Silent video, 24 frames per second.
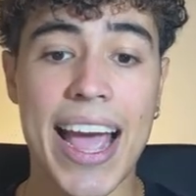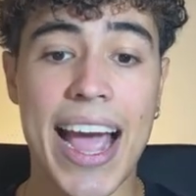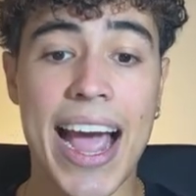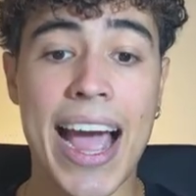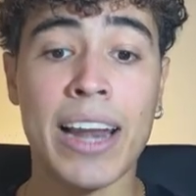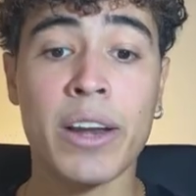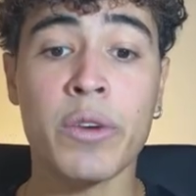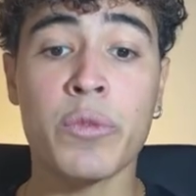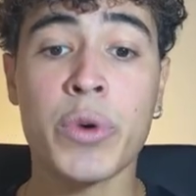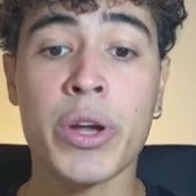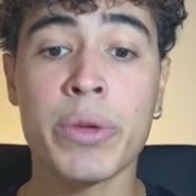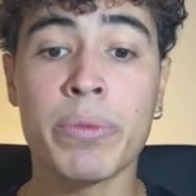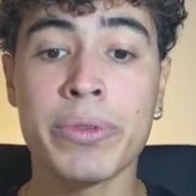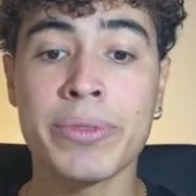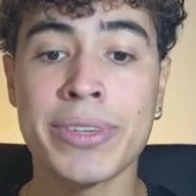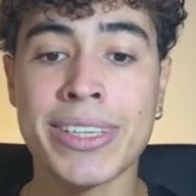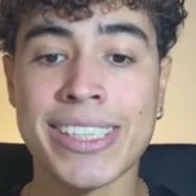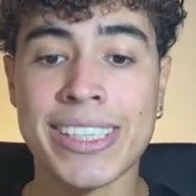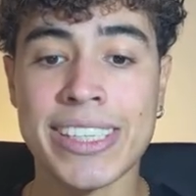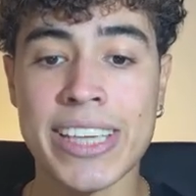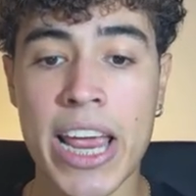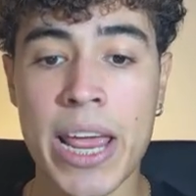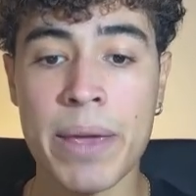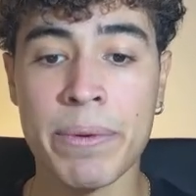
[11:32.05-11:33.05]
And we will
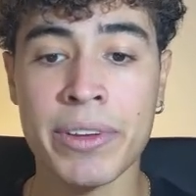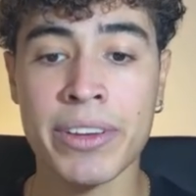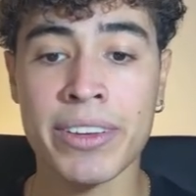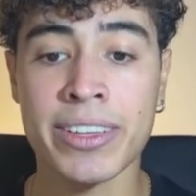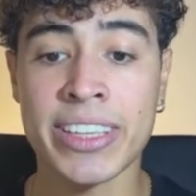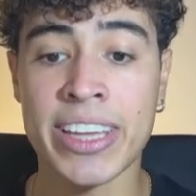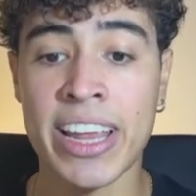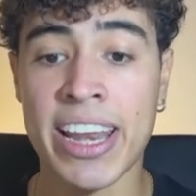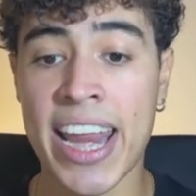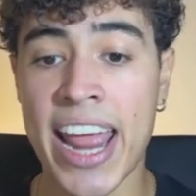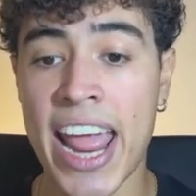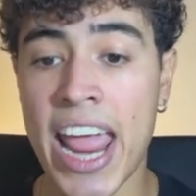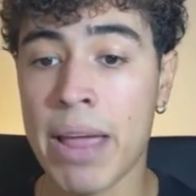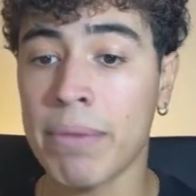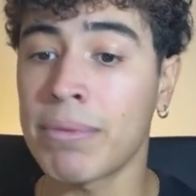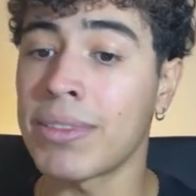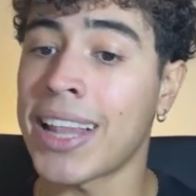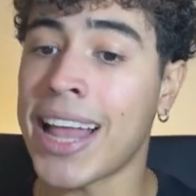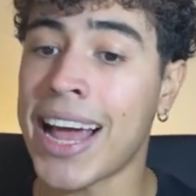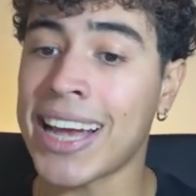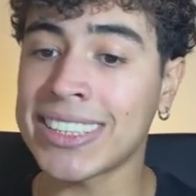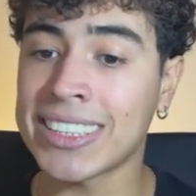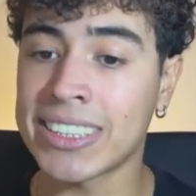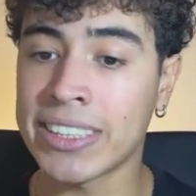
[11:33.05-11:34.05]
be saving the name,
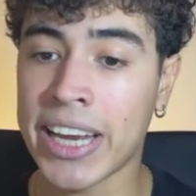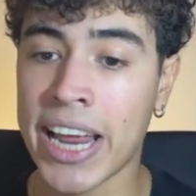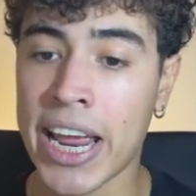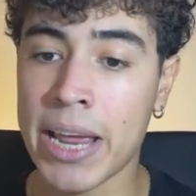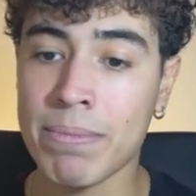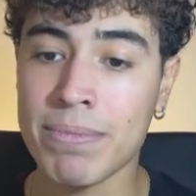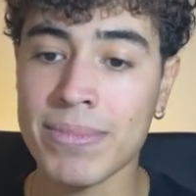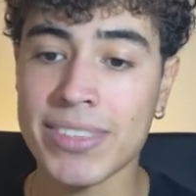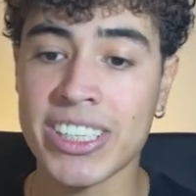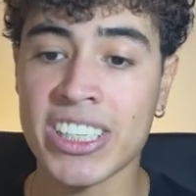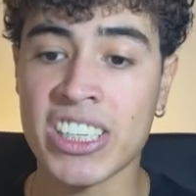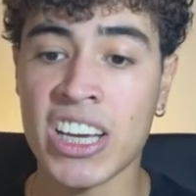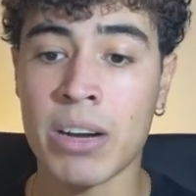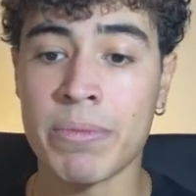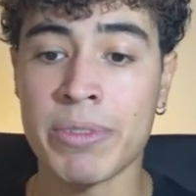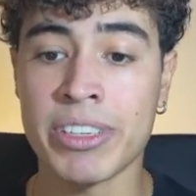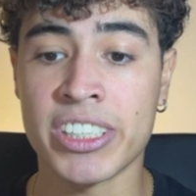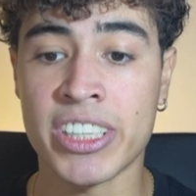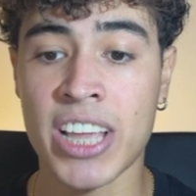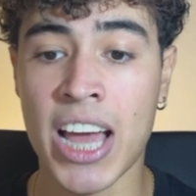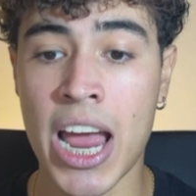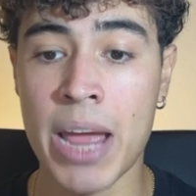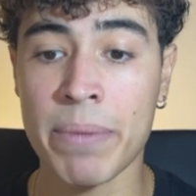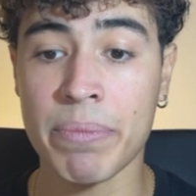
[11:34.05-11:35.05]
last name,
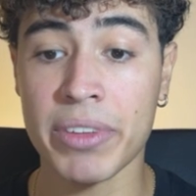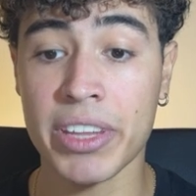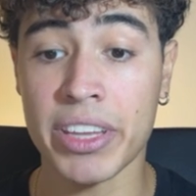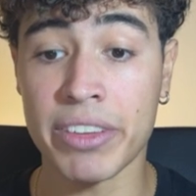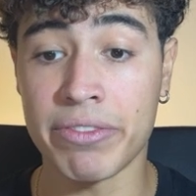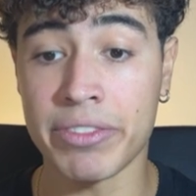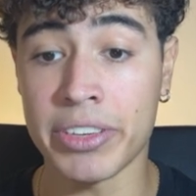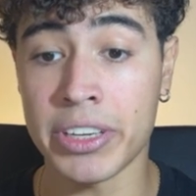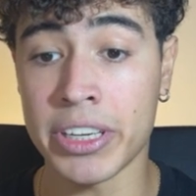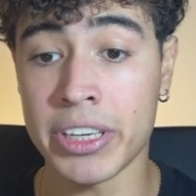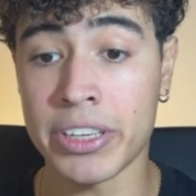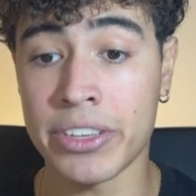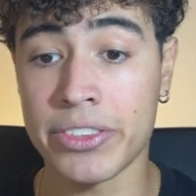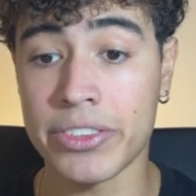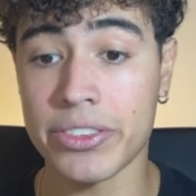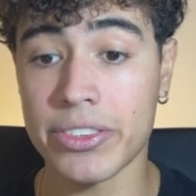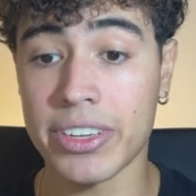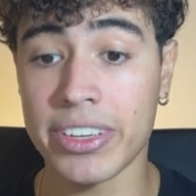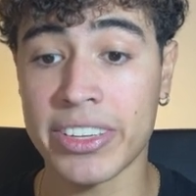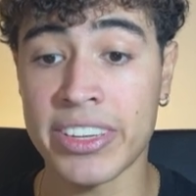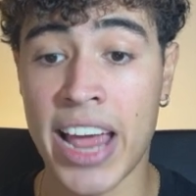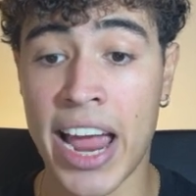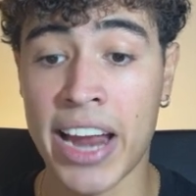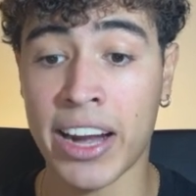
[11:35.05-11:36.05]
service type, if
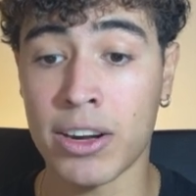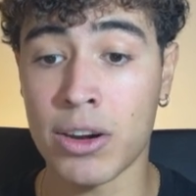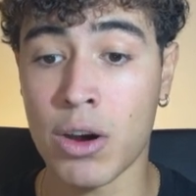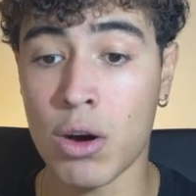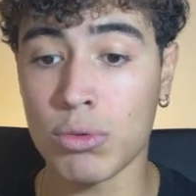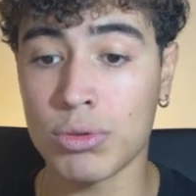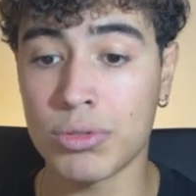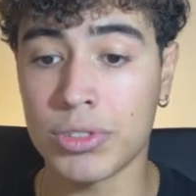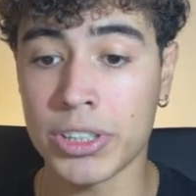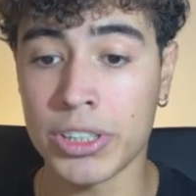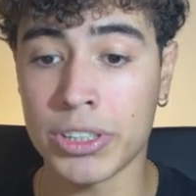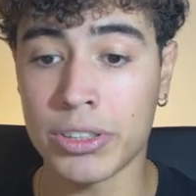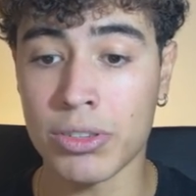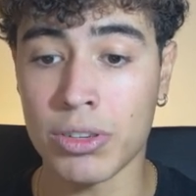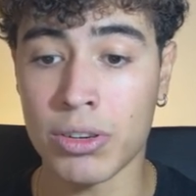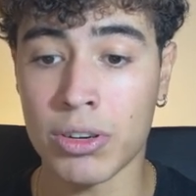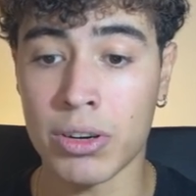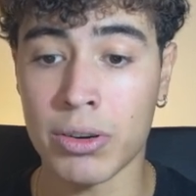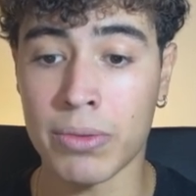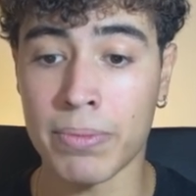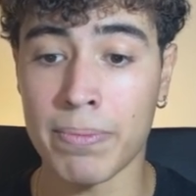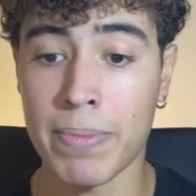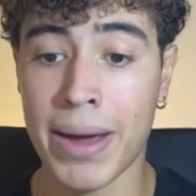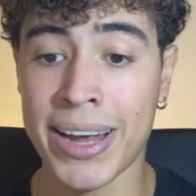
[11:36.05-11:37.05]
it's diagnosis
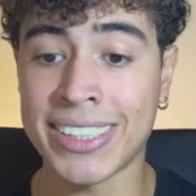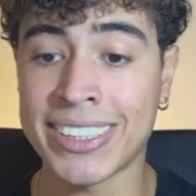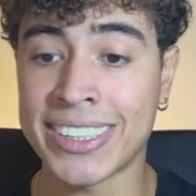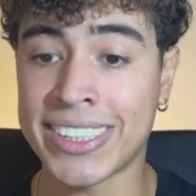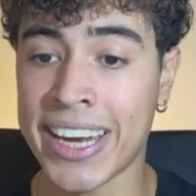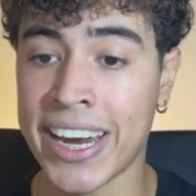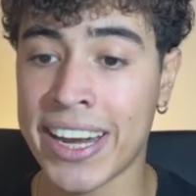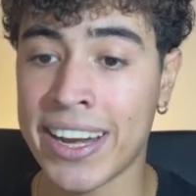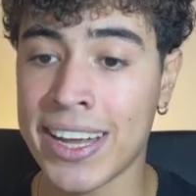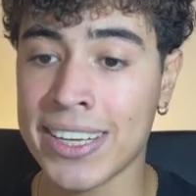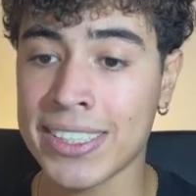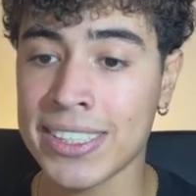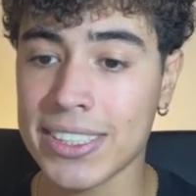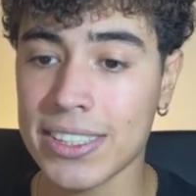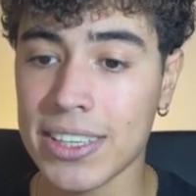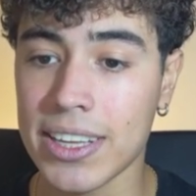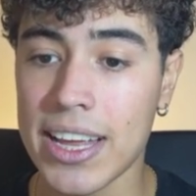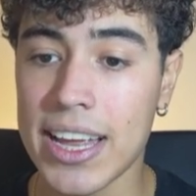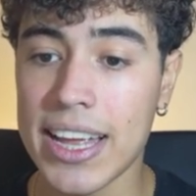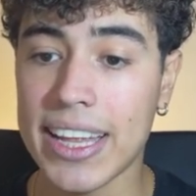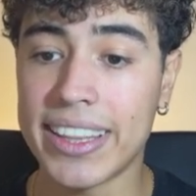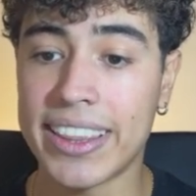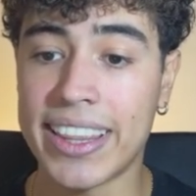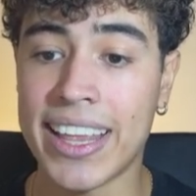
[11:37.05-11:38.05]
or maintenance,
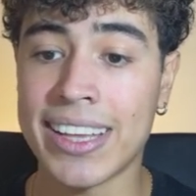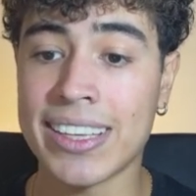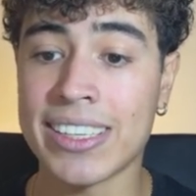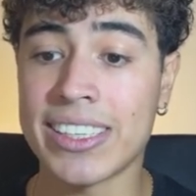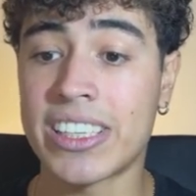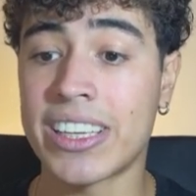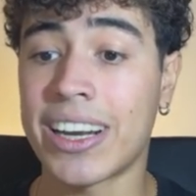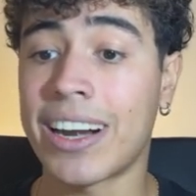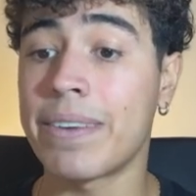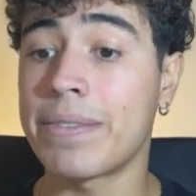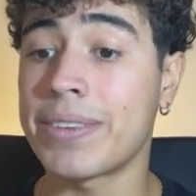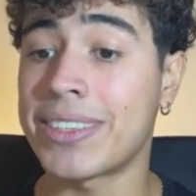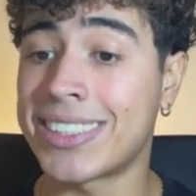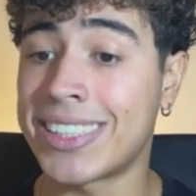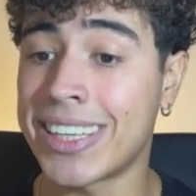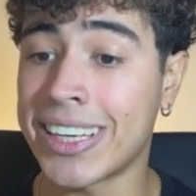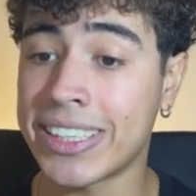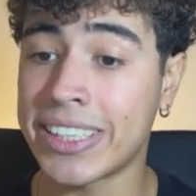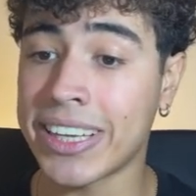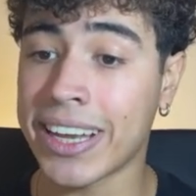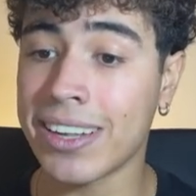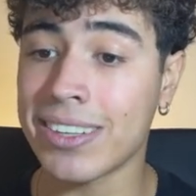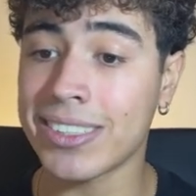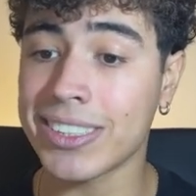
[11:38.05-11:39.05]
then service
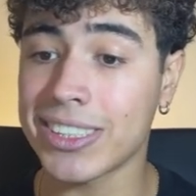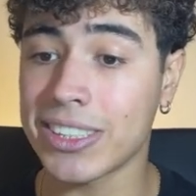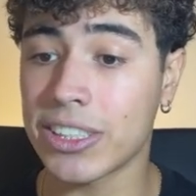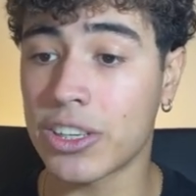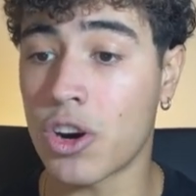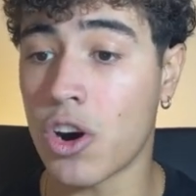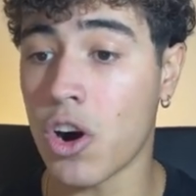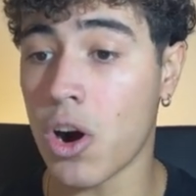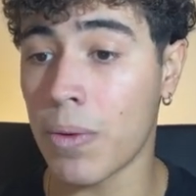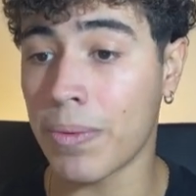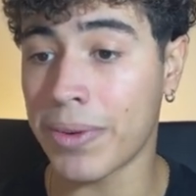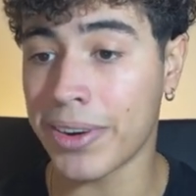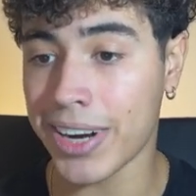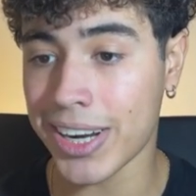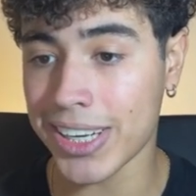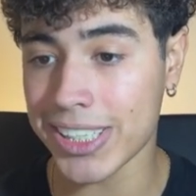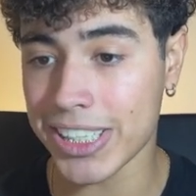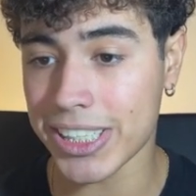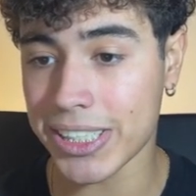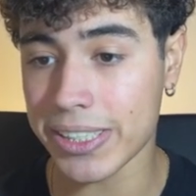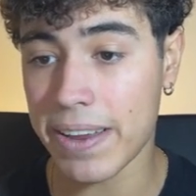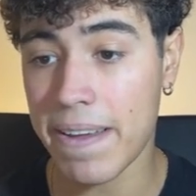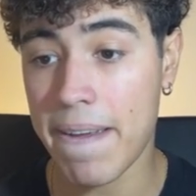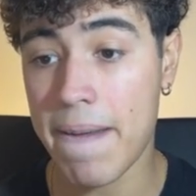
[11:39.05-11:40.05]
details,
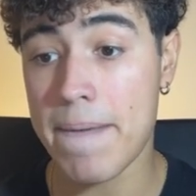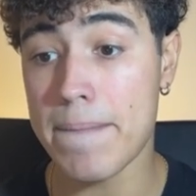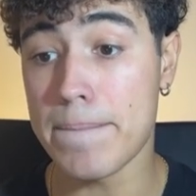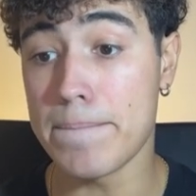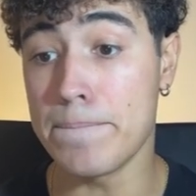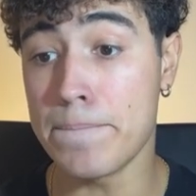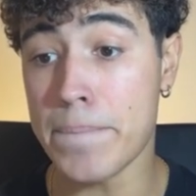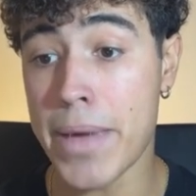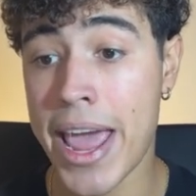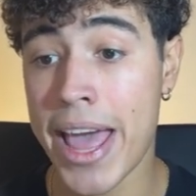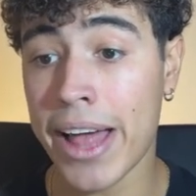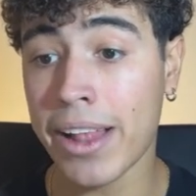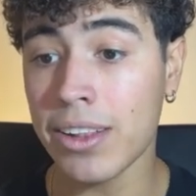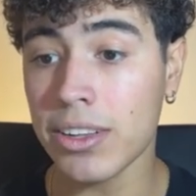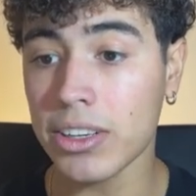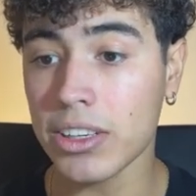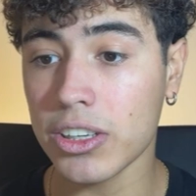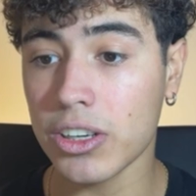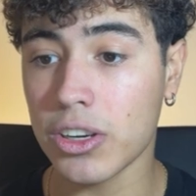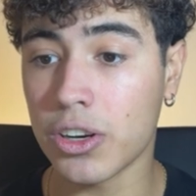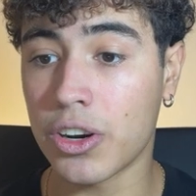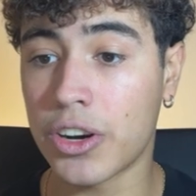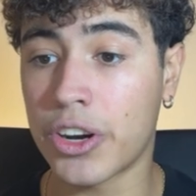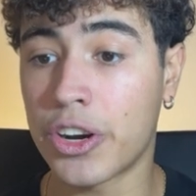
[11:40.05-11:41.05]
coverage,
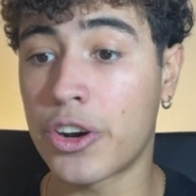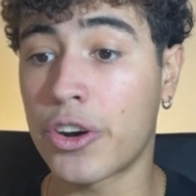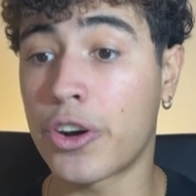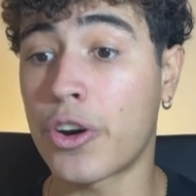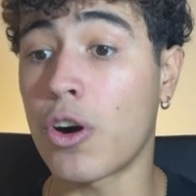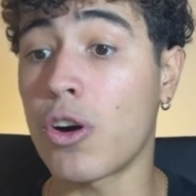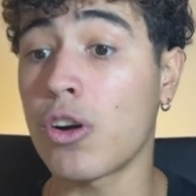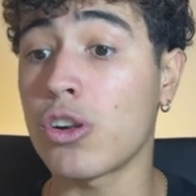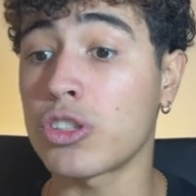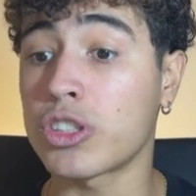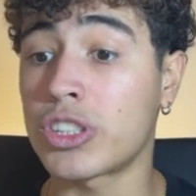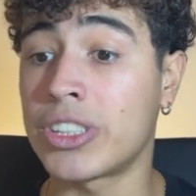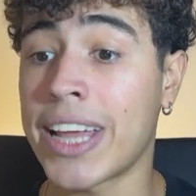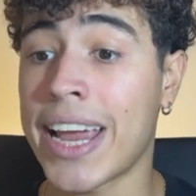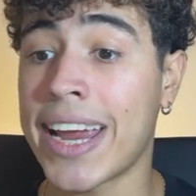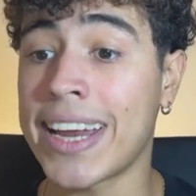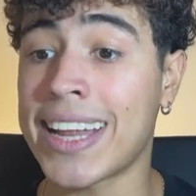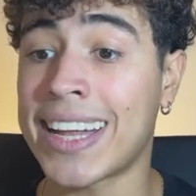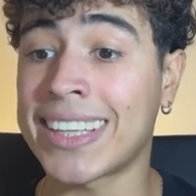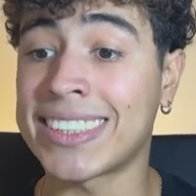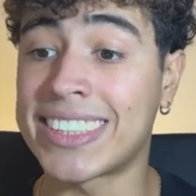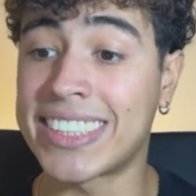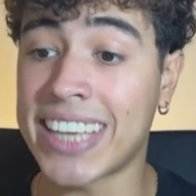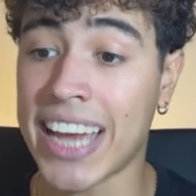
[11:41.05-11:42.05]
mail, calls,
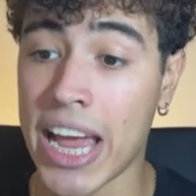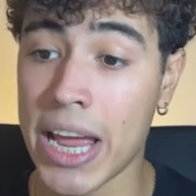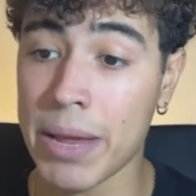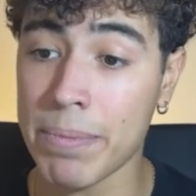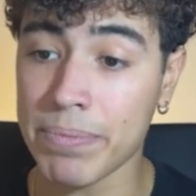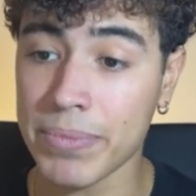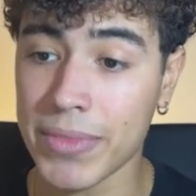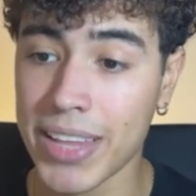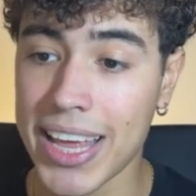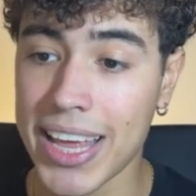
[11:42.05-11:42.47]
date and time,